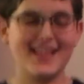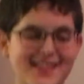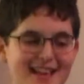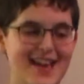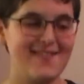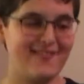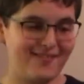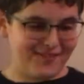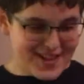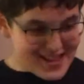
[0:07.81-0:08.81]
I
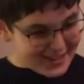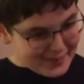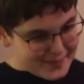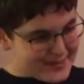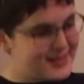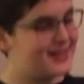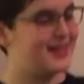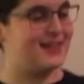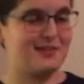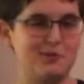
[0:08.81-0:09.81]
said film
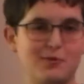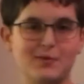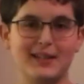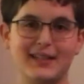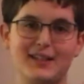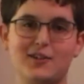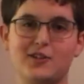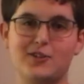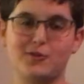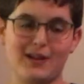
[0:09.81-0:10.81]
in
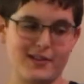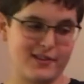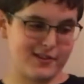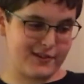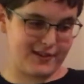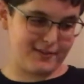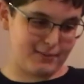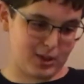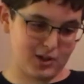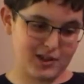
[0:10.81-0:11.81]
question
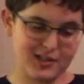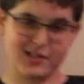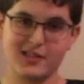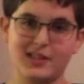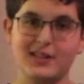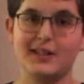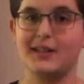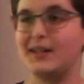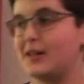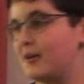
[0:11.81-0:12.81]
marks
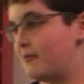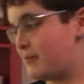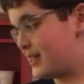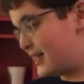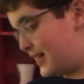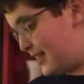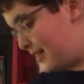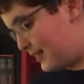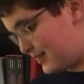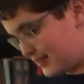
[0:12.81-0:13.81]

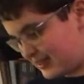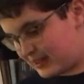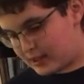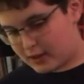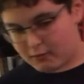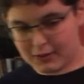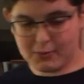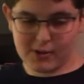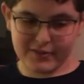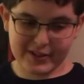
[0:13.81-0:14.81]
because what
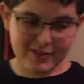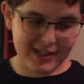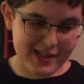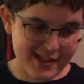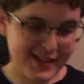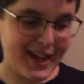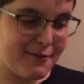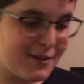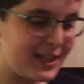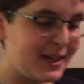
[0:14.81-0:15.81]
we're reviewing is
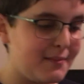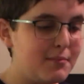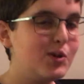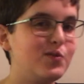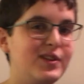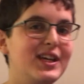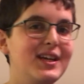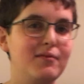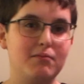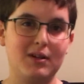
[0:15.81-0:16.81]
not really a
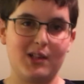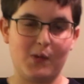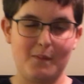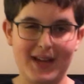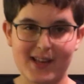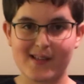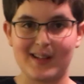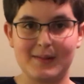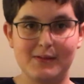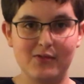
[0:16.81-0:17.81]
movie, but it's based
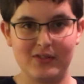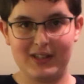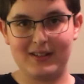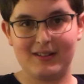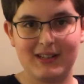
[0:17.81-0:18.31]
on a movie.